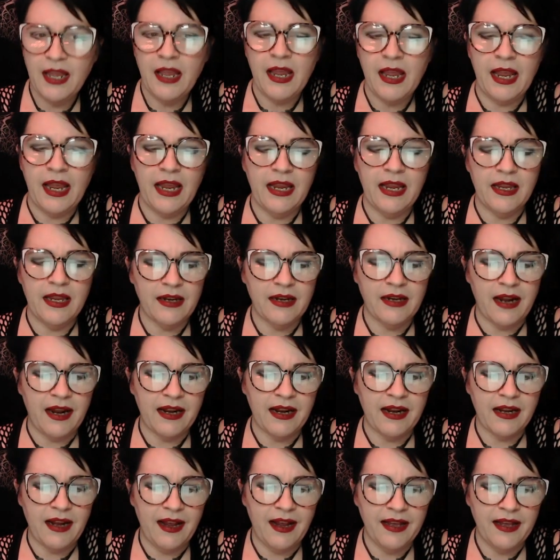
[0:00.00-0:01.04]
And
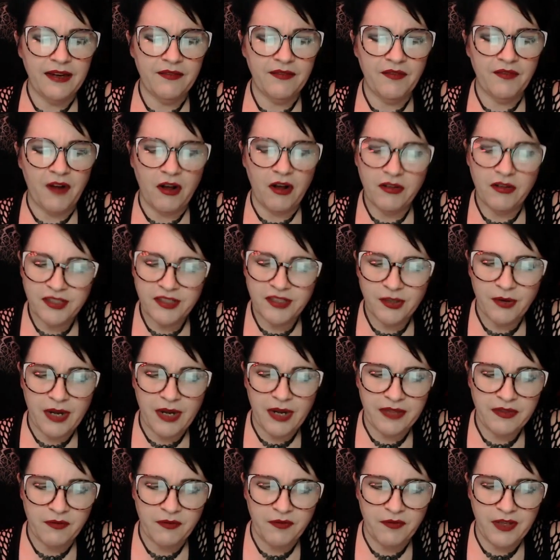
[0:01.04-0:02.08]
I kind of also
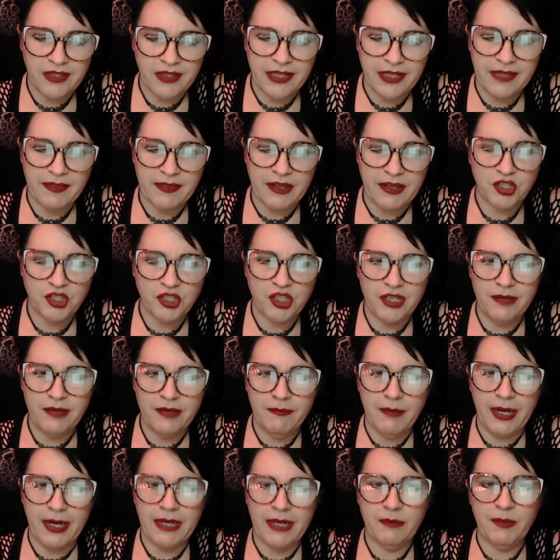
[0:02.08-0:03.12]
got the feeling that she
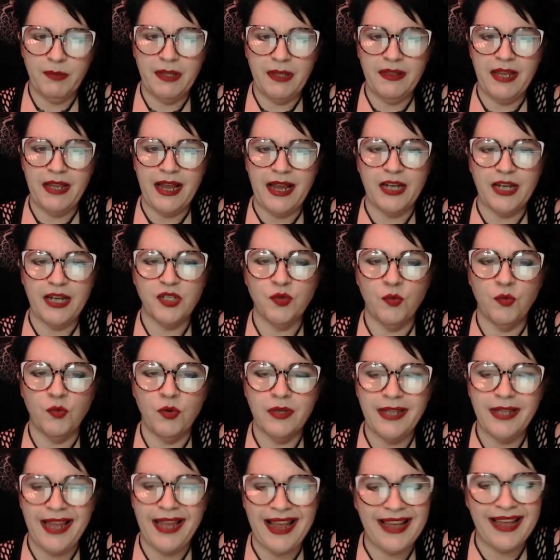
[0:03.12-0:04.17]
might be the actual
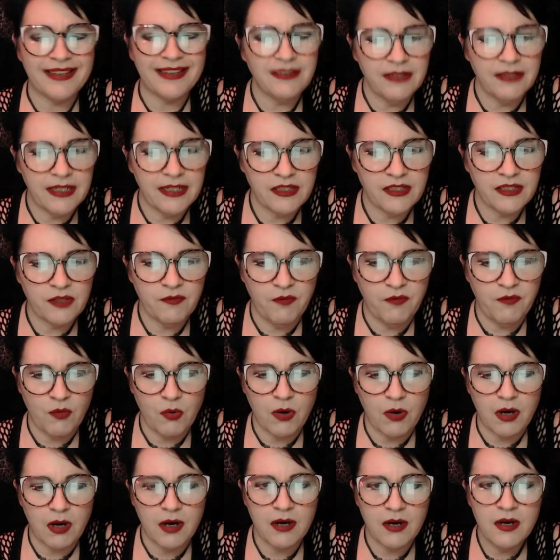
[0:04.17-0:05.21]
catalyst
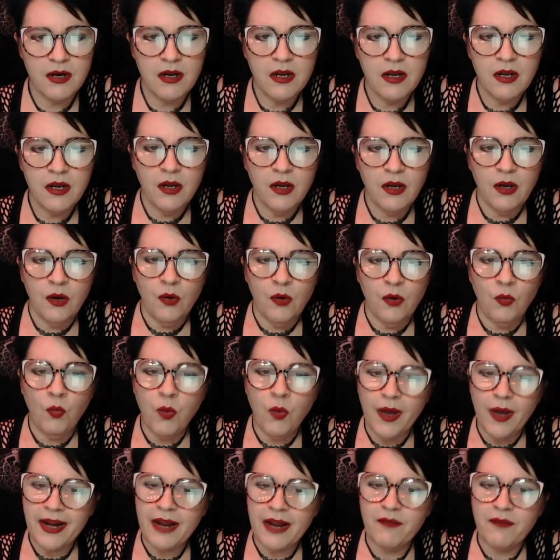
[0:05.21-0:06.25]
for
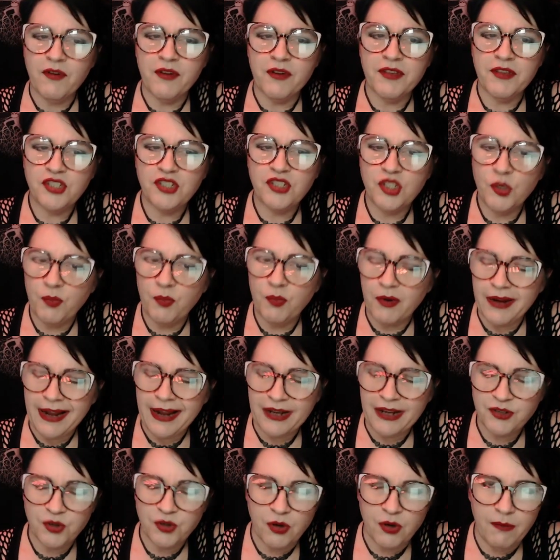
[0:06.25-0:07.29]
whatever the
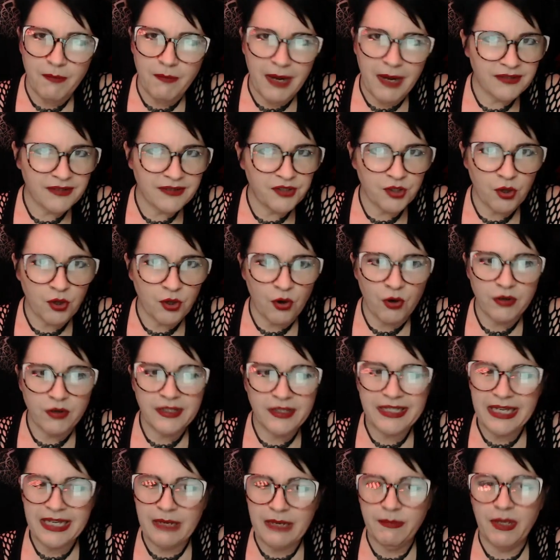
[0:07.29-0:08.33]
supernatural monster or
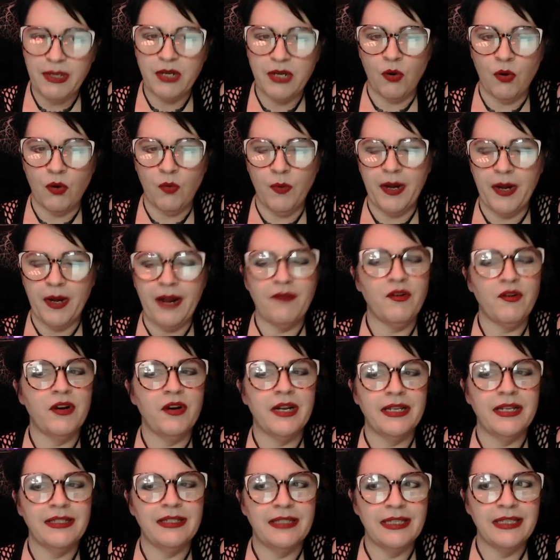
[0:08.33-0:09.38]
demon or whatever
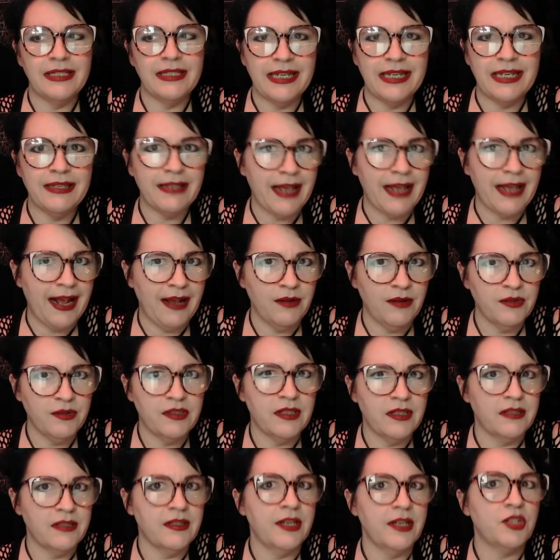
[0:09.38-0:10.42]
it is that's in the house
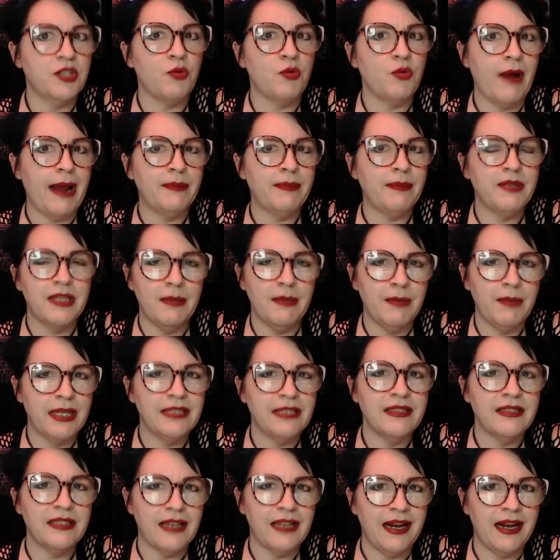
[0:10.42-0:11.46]
that's like trapped them
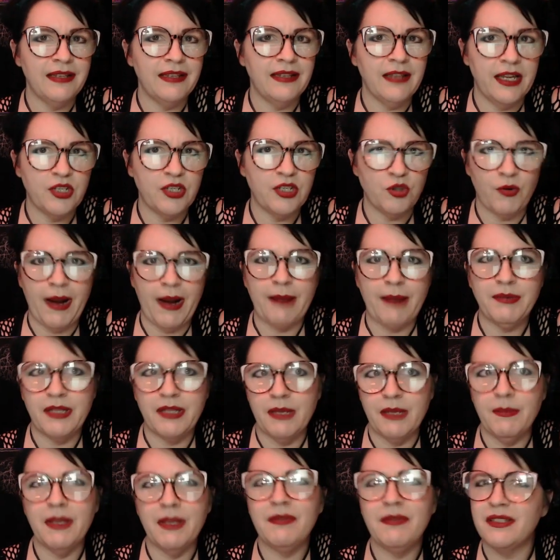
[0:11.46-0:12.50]
inside, like trapped
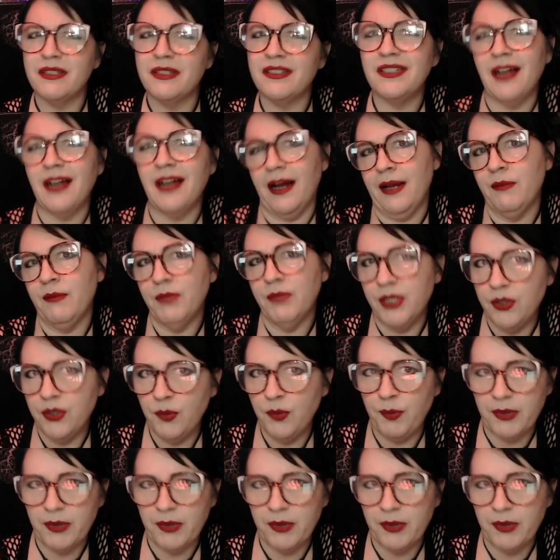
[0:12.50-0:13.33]
them in this time loop,